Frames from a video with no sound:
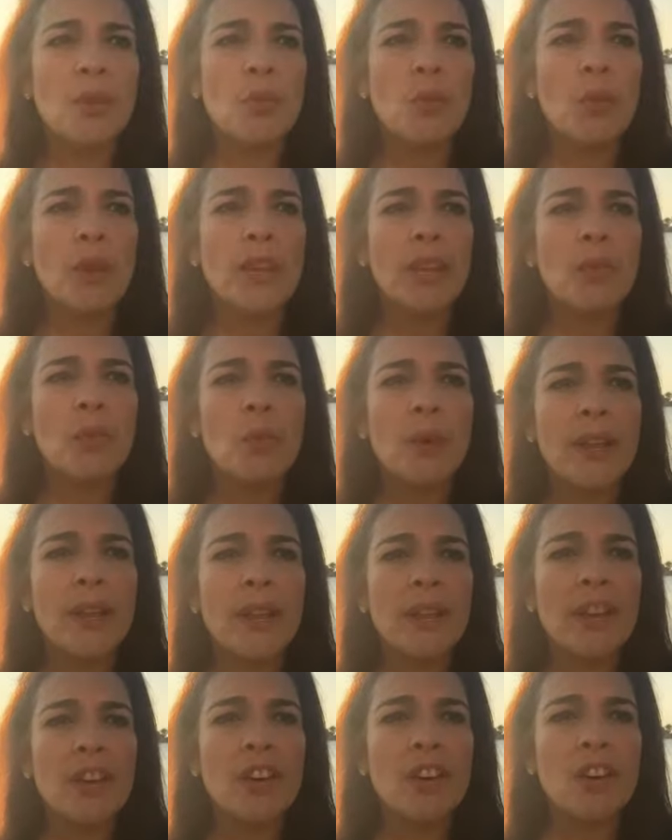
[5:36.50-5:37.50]
we
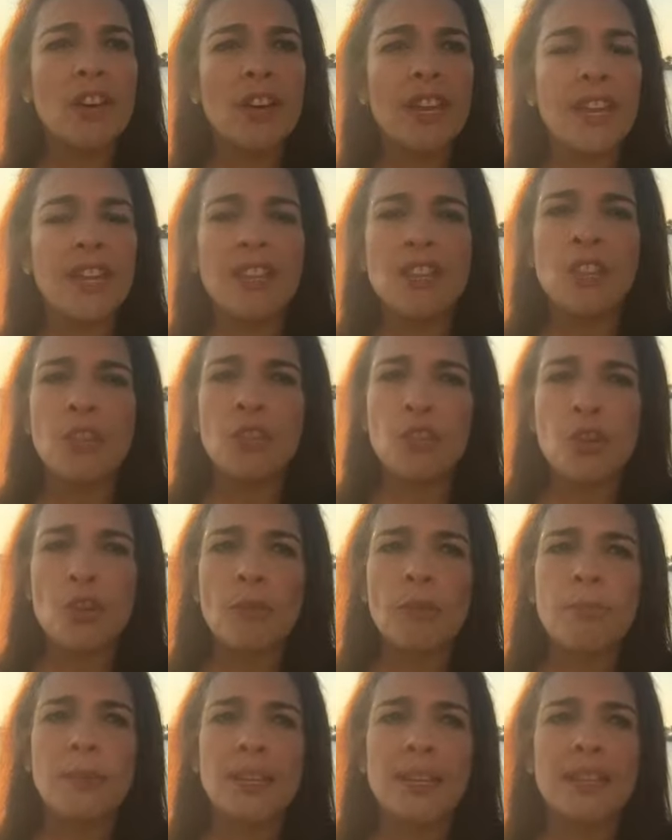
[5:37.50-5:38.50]
were in the
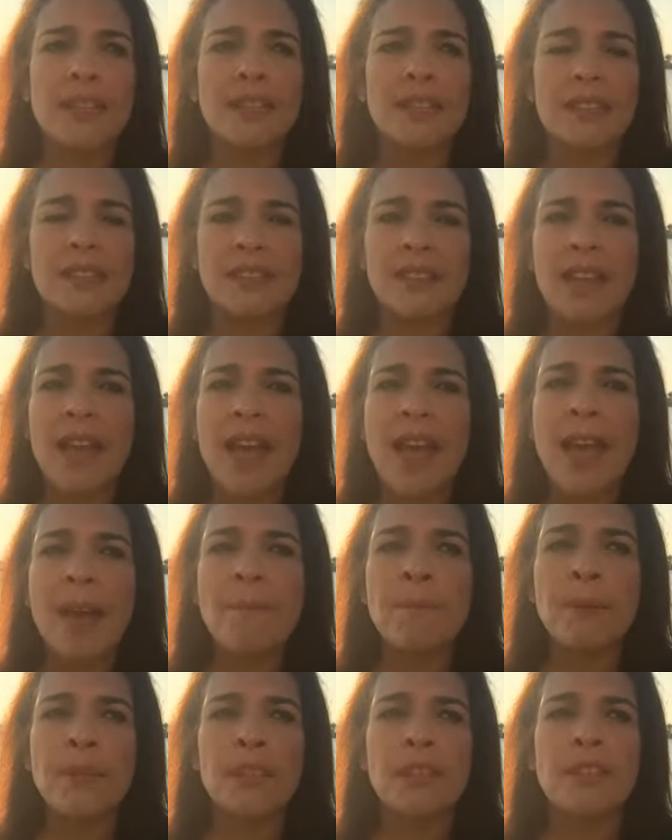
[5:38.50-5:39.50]
third place as the
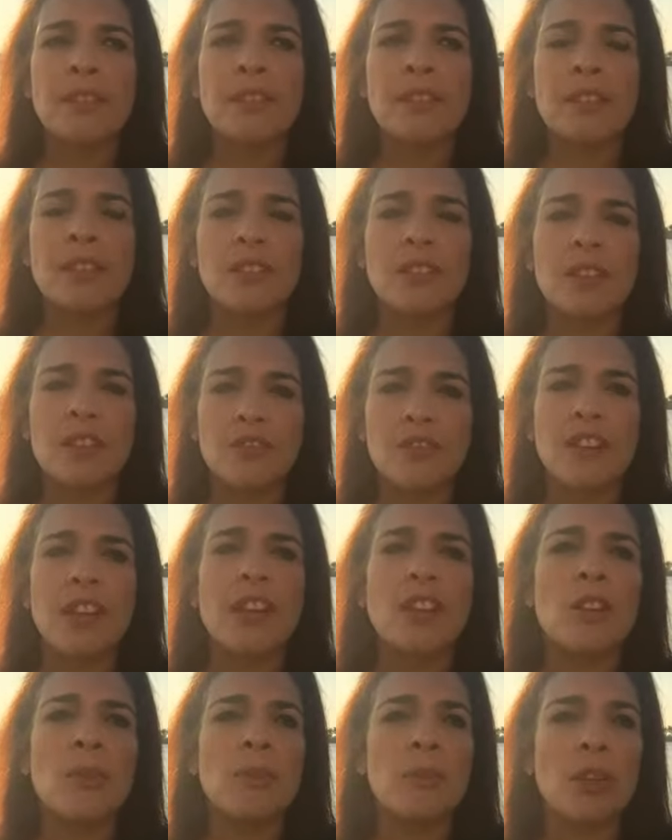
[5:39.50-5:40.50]
happiest
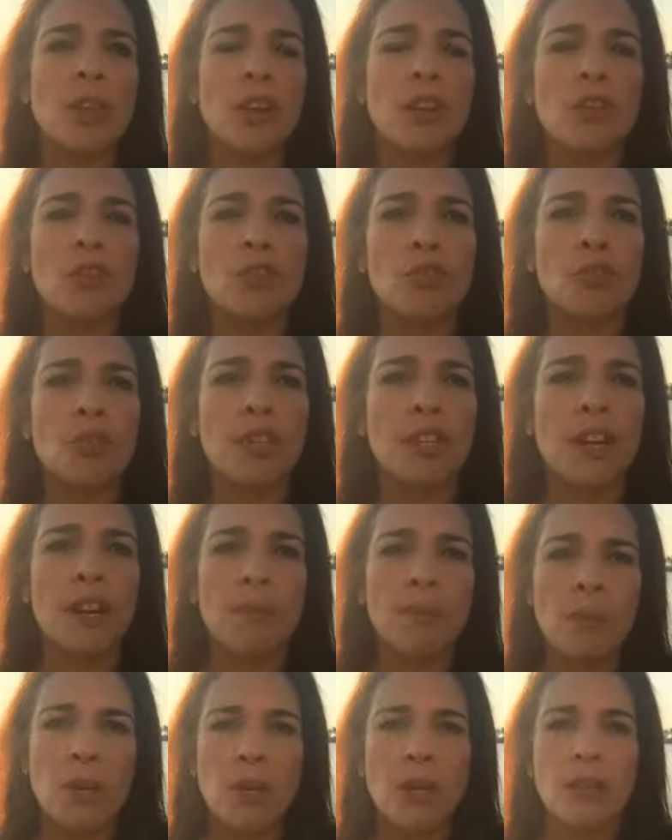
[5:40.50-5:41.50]
developed country
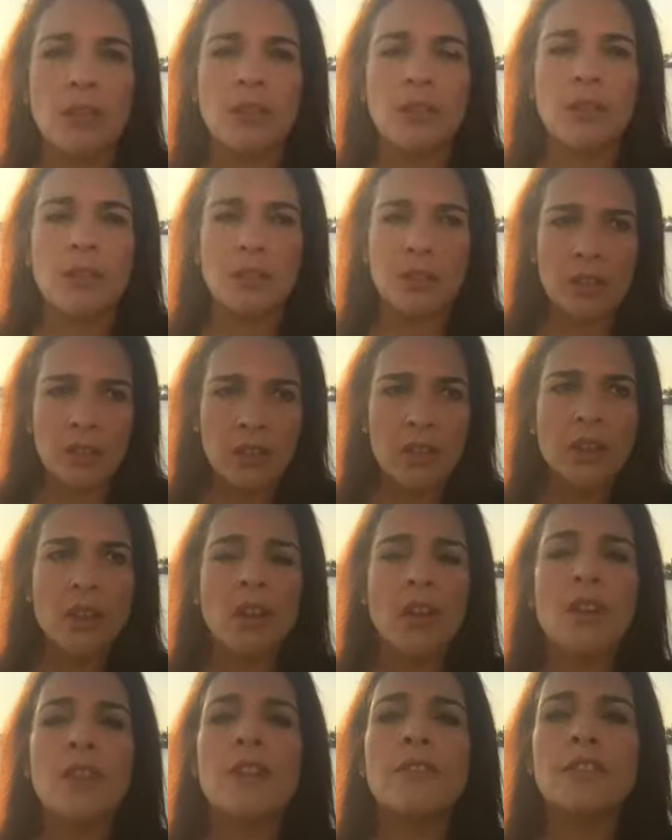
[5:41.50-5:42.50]
among
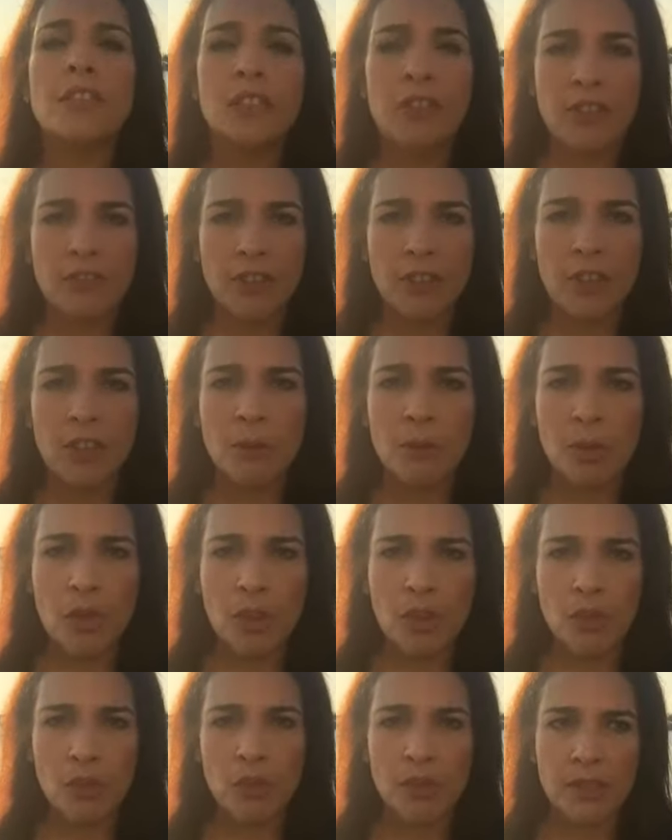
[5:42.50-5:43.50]
all of the developed
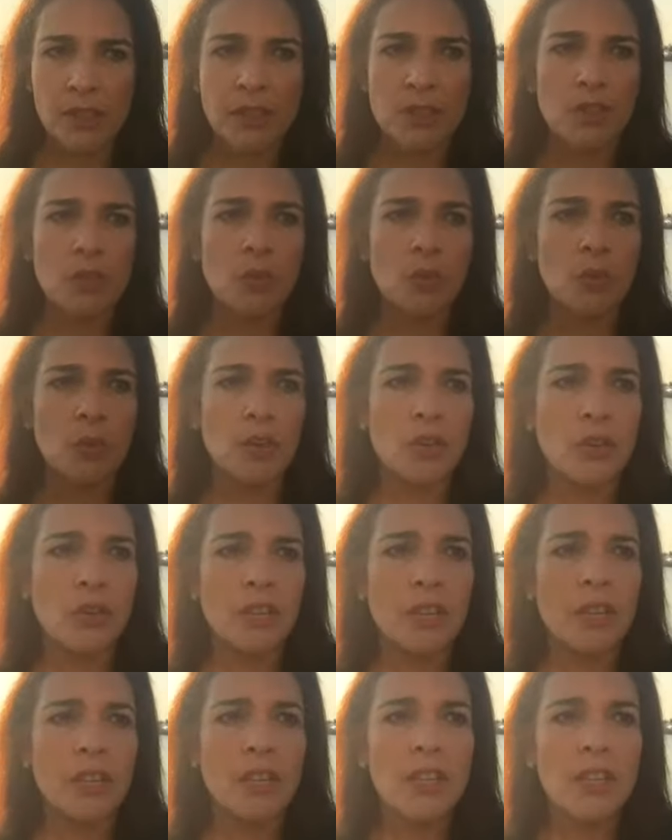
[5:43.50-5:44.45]
countries in the world.